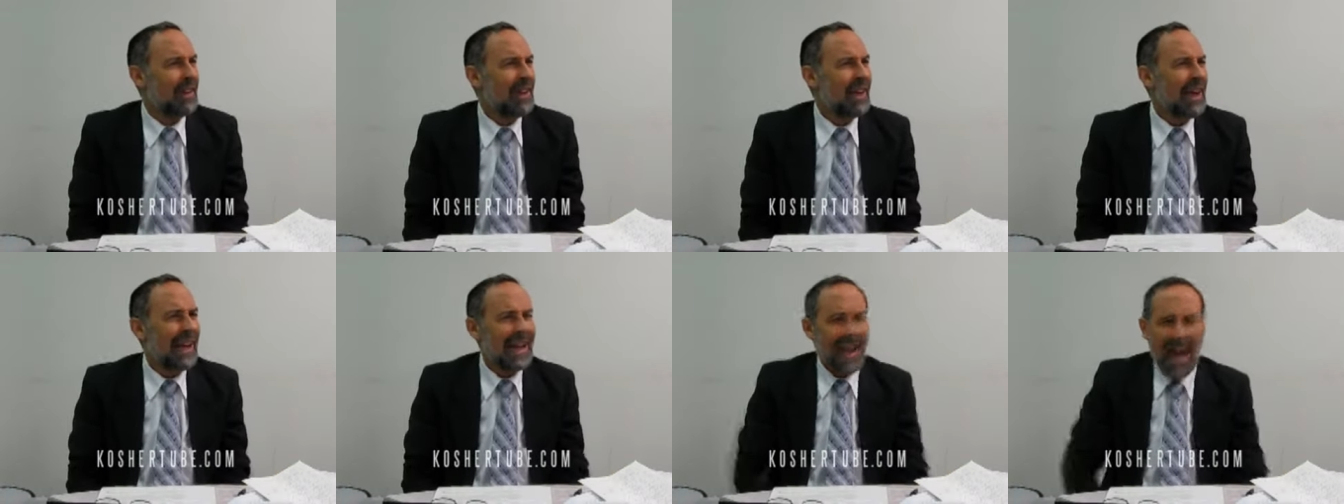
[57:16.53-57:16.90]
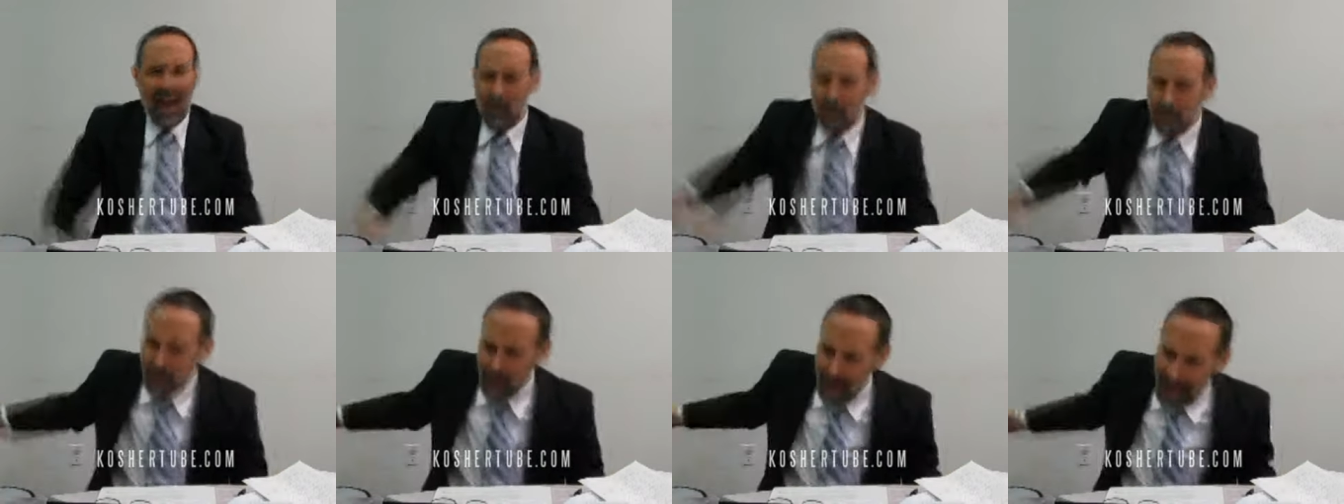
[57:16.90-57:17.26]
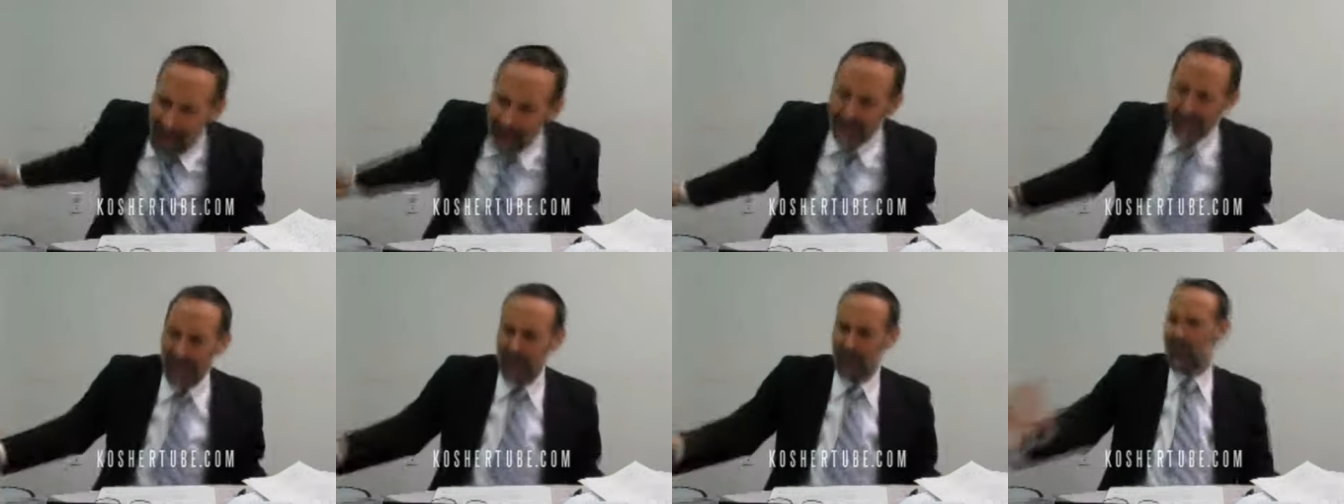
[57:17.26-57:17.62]
and how
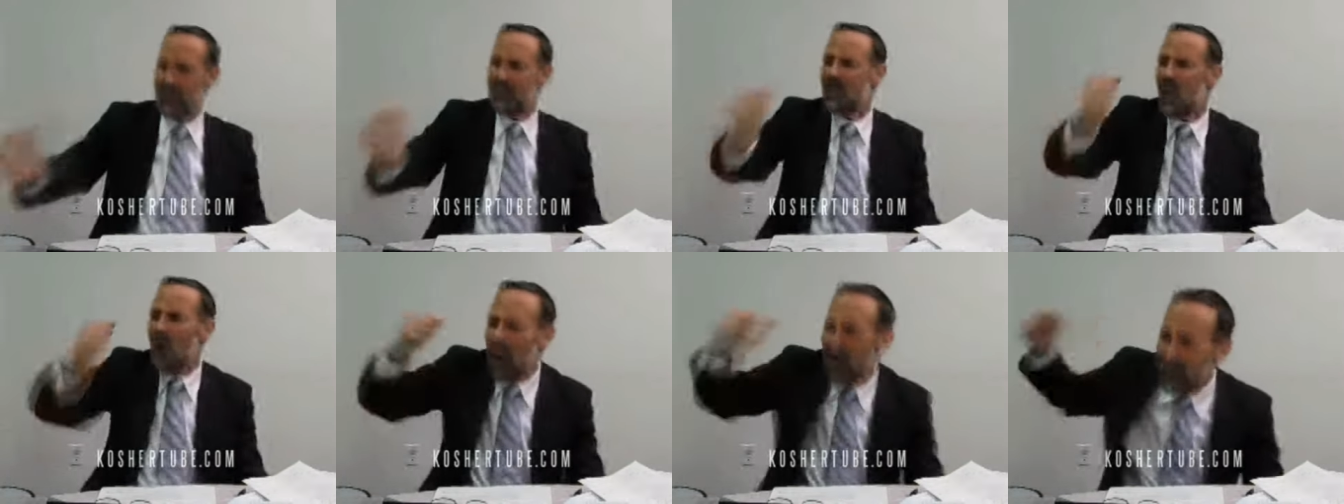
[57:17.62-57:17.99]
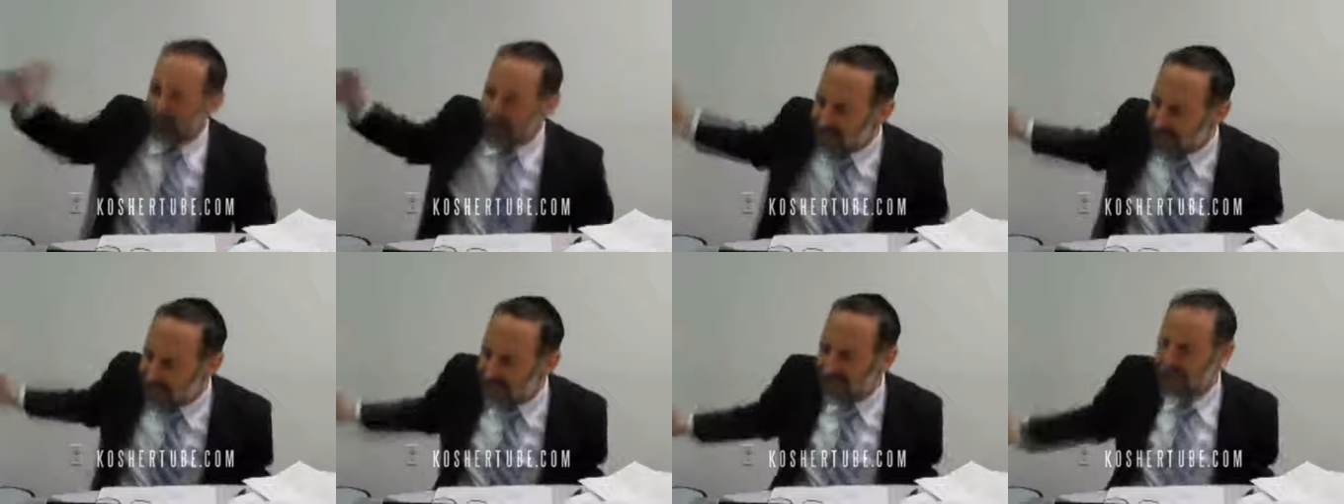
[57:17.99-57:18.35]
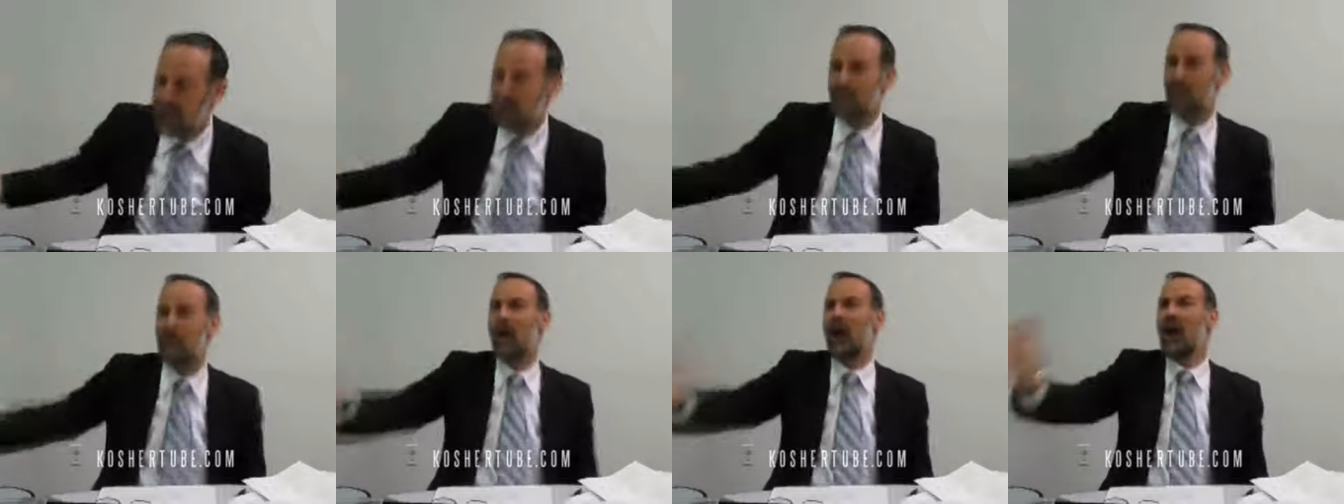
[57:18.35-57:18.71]
perhaps our entire system
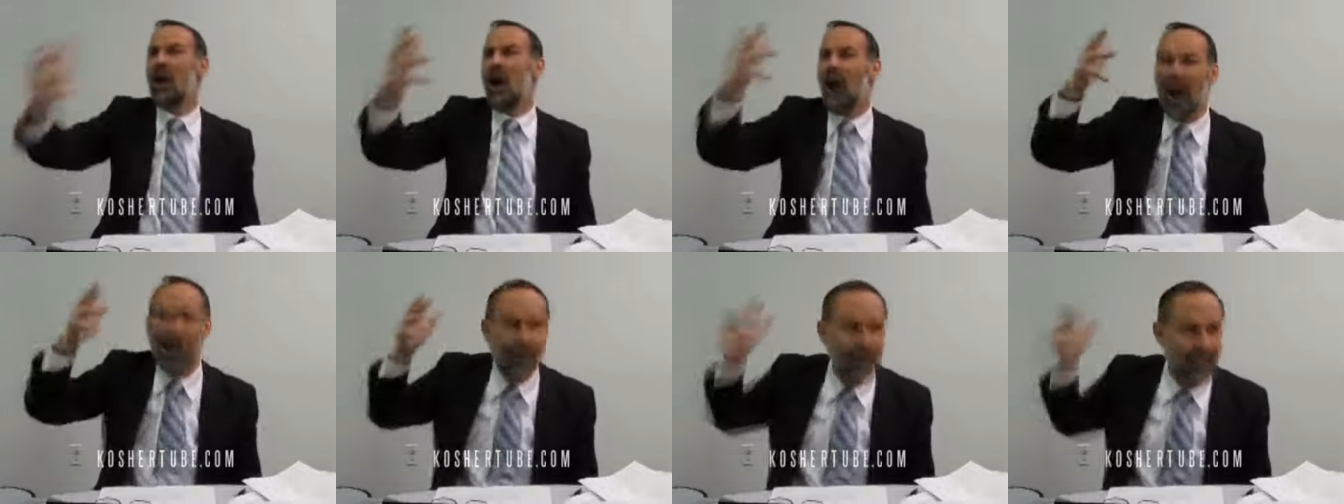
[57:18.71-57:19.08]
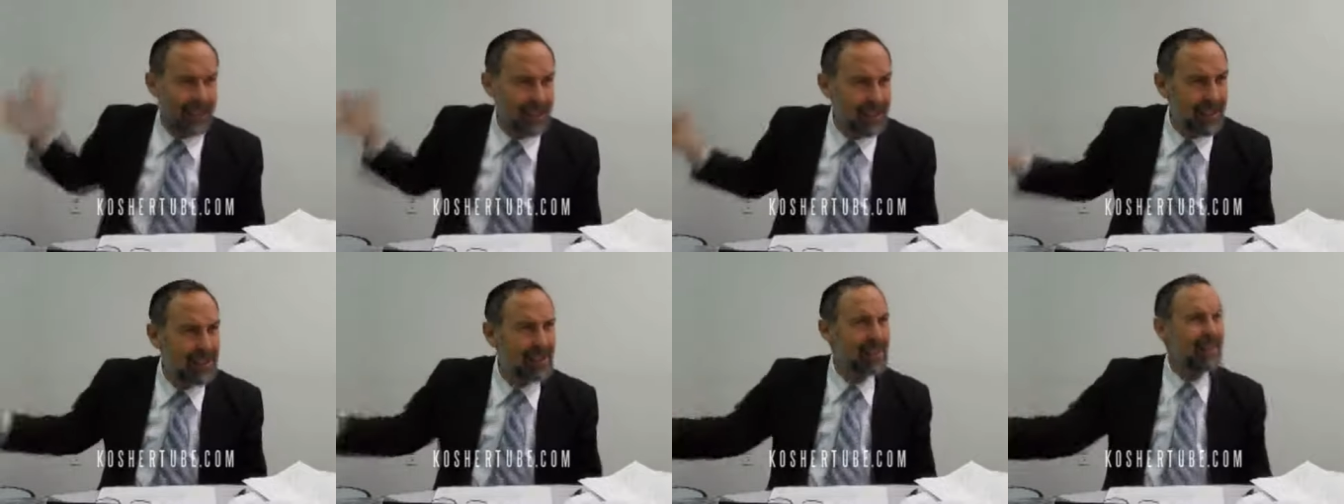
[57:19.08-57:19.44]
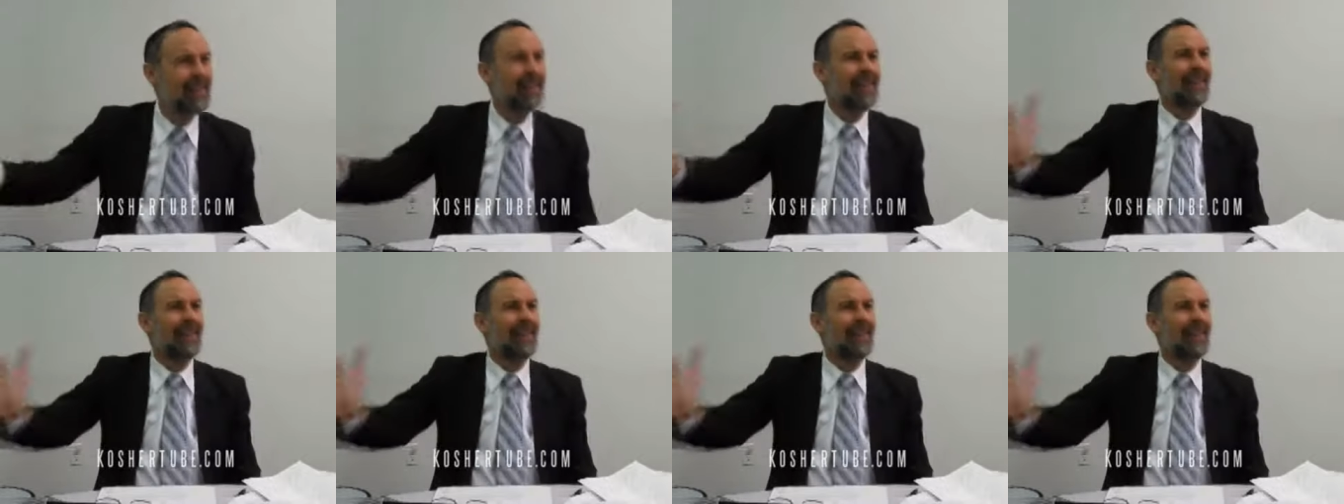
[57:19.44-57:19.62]
of priorities